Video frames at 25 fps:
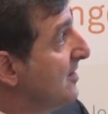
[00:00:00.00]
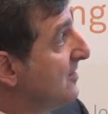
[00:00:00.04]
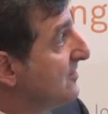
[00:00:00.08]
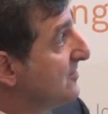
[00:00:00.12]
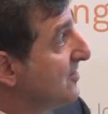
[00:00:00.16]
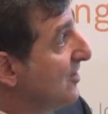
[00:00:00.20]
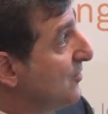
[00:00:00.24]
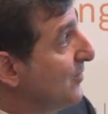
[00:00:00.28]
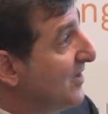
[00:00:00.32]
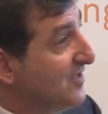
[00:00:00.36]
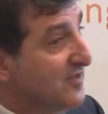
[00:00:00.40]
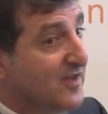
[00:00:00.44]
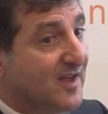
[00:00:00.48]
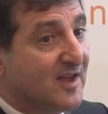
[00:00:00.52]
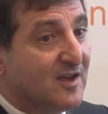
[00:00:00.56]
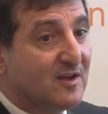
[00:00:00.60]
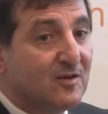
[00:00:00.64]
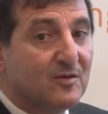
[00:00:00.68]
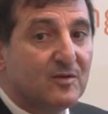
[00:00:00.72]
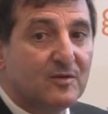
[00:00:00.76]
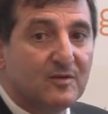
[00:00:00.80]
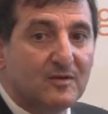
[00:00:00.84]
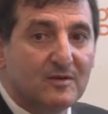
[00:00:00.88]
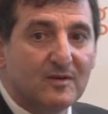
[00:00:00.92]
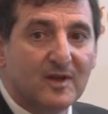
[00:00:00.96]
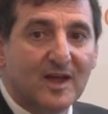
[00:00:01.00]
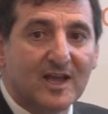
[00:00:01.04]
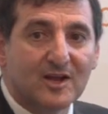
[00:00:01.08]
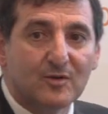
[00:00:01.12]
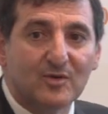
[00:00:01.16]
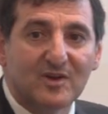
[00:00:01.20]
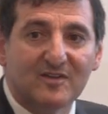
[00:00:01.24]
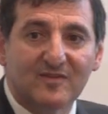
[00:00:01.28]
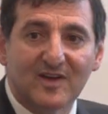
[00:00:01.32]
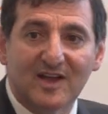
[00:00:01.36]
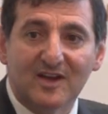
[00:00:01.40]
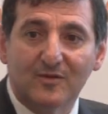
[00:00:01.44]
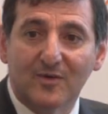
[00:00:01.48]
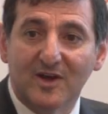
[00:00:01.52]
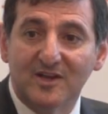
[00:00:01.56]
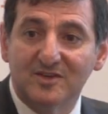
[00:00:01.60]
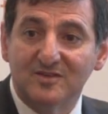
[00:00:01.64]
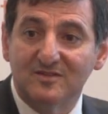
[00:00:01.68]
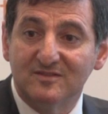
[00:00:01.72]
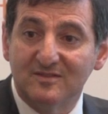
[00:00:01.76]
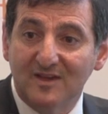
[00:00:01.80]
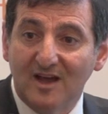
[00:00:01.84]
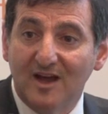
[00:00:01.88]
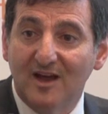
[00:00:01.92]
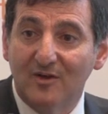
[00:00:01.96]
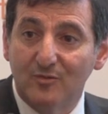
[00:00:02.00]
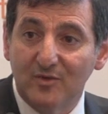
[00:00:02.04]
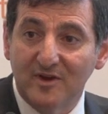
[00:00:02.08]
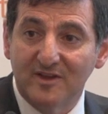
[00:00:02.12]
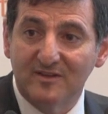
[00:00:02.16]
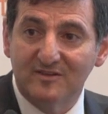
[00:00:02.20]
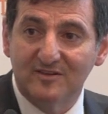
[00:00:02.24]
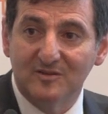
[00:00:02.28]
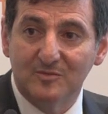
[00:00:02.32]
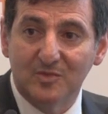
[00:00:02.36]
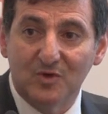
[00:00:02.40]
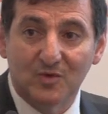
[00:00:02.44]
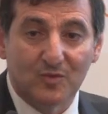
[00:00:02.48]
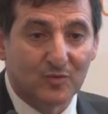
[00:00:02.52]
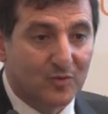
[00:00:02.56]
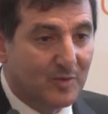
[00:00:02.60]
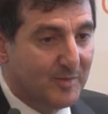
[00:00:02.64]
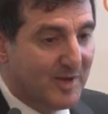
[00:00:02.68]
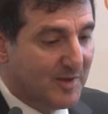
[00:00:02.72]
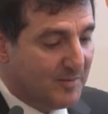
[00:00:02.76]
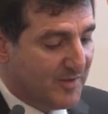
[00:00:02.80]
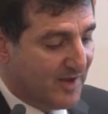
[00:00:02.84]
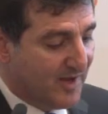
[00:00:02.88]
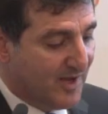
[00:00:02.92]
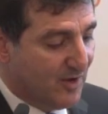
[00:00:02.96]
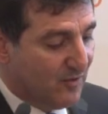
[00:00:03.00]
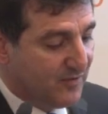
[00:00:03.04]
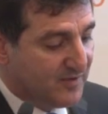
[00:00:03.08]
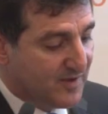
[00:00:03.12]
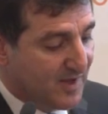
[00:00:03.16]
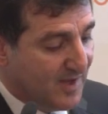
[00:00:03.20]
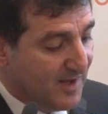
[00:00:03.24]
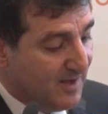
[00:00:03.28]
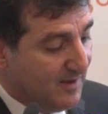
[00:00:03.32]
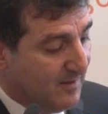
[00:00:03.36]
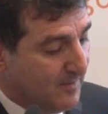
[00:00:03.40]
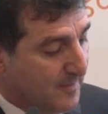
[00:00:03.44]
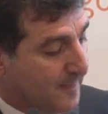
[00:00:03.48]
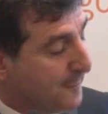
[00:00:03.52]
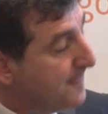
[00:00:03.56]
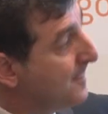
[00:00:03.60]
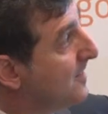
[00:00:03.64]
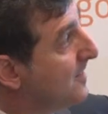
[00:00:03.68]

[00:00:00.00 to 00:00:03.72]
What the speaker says: So we think equity valuations are reasonable. Remember, healthcare,